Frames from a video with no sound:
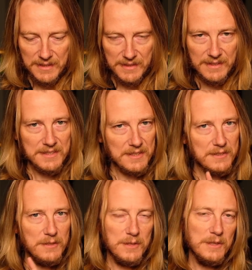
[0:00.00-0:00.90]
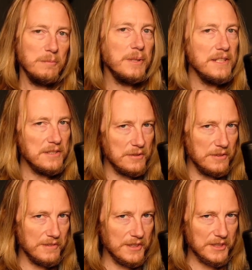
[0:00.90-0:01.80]
and this is using the Play Store
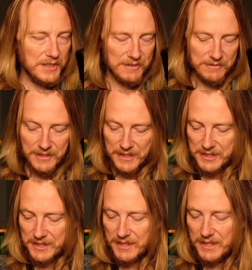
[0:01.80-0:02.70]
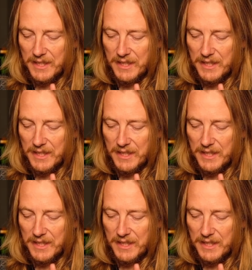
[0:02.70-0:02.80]
version at first,